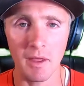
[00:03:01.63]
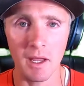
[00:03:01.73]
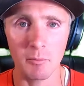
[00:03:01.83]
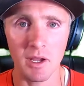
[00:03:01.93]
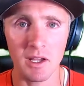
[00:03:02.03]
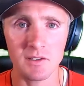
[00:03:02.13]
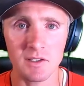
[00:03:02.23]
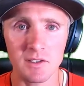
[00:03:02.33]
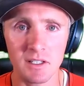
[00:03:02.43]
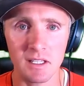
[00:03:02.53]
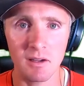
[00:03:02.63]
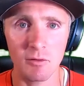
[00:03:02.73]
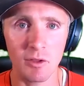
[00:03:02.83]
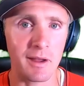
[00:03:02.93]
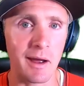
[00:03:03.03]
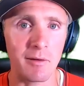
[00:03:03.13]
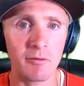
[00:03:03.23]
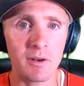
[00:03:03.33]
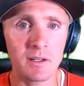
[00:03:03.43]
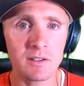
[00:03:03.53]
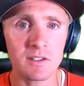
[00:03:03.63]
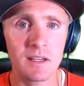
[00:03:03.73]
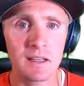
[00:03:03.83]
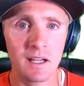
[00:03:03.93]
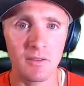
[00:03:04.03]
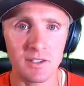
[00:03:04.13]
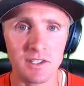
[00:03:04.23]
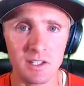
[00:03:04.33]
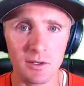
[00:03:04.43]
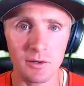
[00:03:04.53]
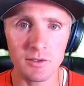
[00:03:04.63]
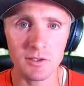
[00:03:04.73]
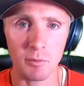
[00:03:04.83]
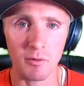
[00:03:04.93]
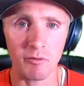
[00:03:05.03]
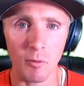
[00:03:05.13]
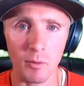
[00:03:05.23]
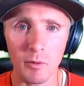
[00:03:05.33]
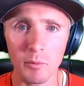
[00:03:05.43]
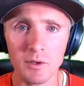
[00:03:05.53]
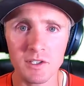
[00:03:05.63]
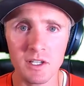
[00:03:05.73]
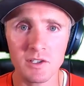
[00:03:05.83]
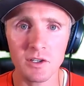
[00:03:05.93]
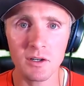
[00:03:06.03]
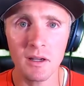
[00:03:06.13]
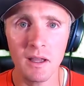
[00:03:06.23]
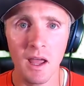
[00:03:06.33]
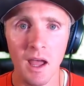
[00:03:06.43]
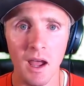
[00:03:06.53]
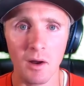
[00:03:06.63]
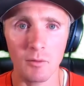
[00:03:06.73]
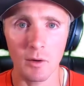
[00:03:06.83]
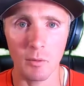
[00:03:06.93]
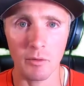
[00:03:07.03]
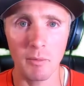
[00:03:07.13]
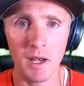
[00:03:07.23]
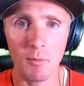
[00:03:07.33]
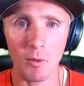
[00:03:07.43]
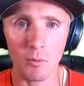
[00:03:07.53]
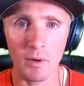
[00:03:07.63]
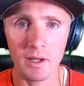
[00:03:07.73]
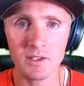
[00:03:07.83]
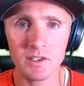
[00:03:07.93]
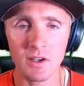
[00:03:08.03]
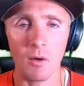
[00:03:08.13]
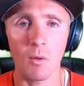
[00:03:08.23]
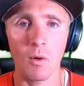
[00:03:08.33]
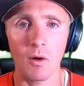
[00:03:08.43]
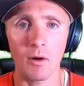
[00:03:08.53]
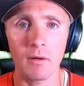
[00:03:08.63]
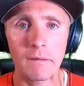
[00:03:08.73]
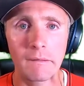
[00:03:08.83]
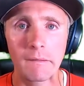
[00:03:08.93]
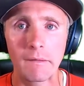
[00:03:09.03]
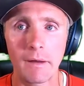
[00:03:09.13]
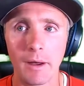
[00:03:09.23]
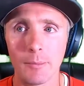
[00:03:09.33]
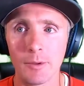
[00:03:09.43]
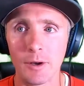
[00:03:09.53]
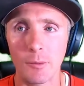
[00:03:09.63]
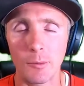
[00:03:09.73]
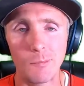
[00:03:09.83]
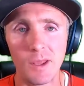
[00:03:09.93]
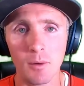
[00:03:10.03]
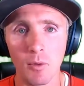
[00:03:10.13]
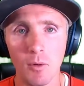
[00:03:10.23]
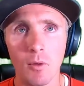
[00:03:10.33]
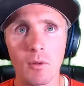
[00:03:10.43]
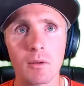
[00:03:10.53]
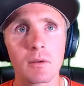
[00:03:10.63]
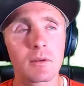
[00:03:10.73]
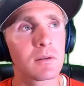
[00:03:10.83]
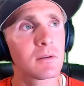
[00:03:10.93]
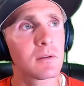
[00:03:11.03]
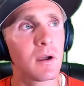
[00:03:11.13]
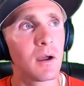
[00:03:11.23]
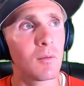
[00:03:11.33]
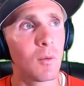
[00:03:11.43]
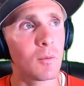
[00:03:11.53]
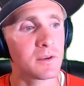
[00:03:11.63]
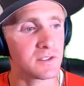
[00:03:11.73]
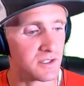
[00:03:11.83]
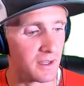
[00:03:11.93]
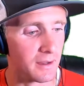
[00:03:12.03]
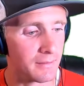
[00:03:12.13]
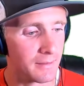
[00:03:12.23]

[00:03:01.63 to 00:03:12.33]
then, because it's going to give you the confidence and the skills to perform the procedure, with minimal risk or, the minimal, what would you say?